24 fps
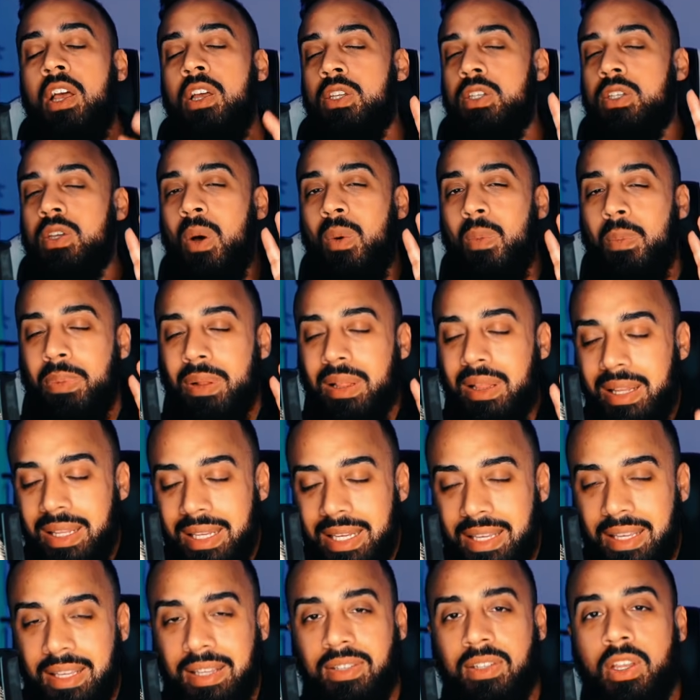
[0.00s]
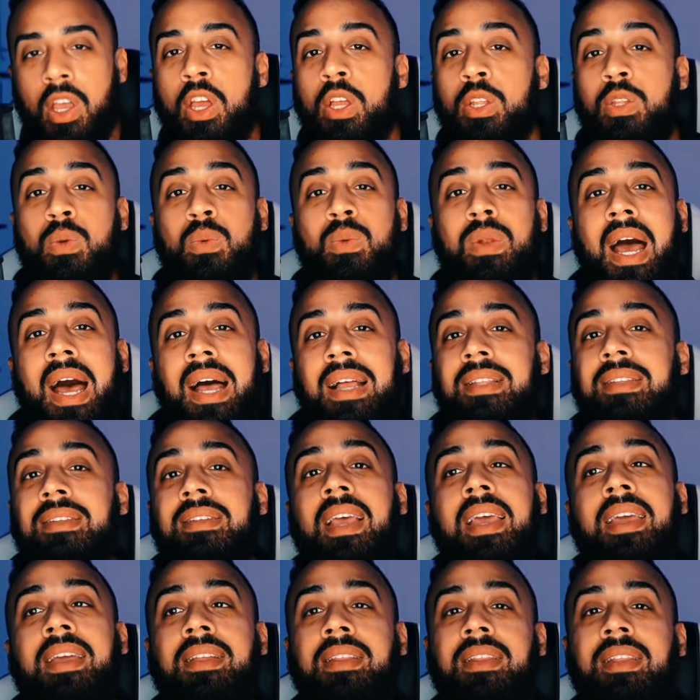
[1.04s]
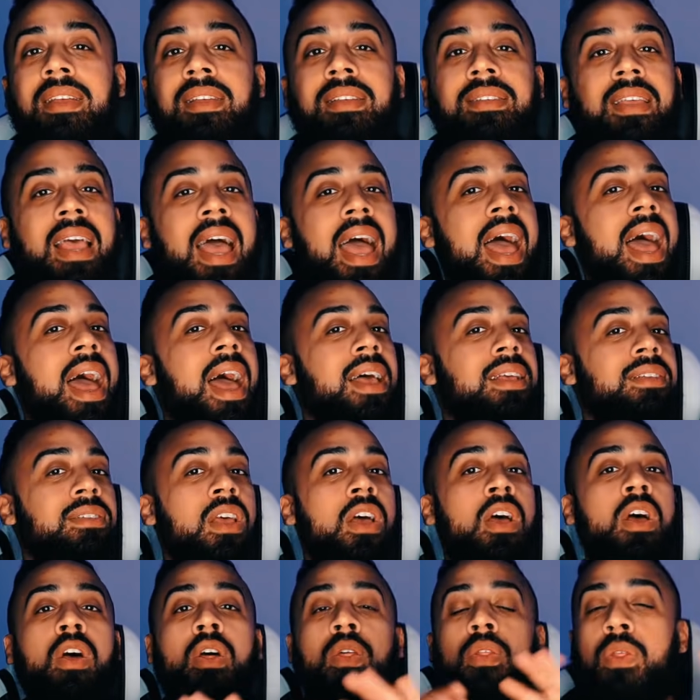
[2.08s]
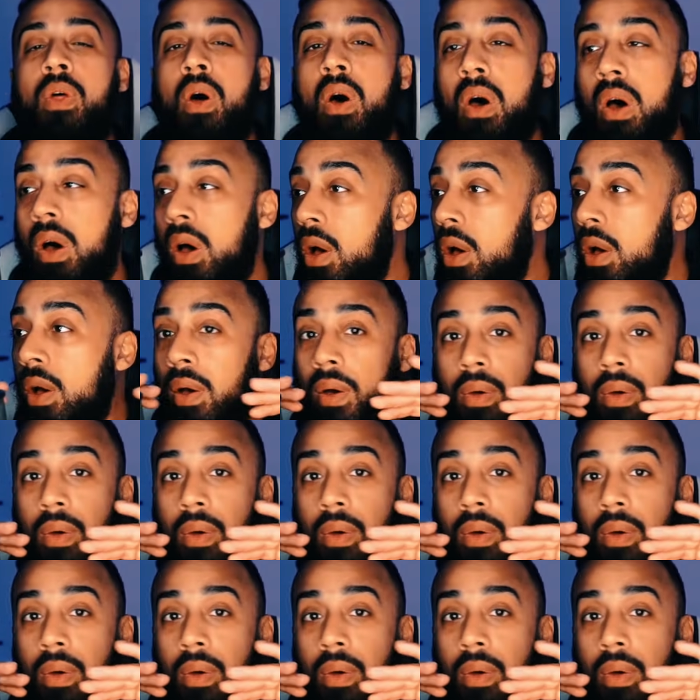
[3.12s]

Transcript: So please do not take this as the